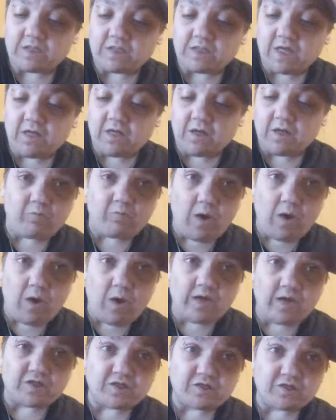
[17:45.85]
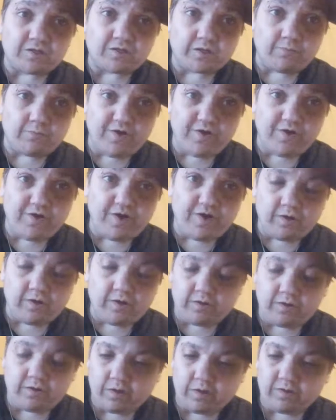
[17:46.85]
I've watched Sabrina a lot
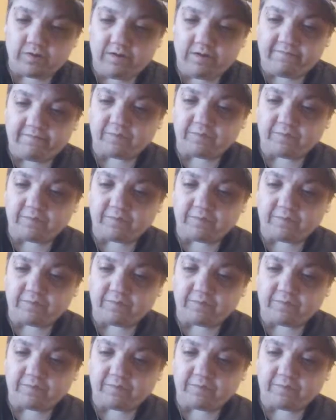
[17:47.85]
of episodes,